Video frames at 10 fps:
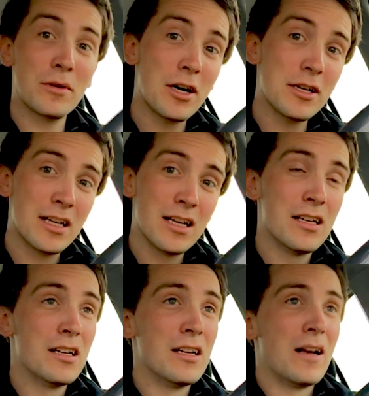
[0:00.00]
But
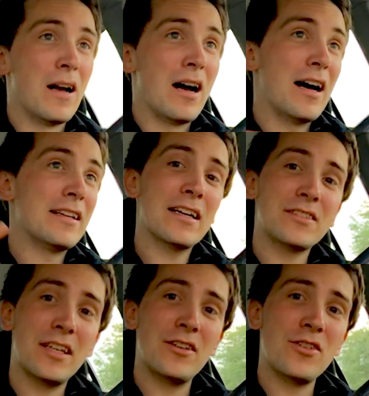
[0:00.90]
I'd like
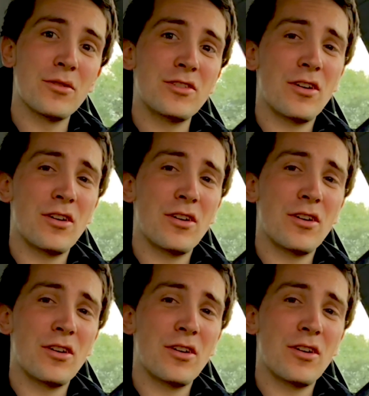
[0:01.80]
to hear your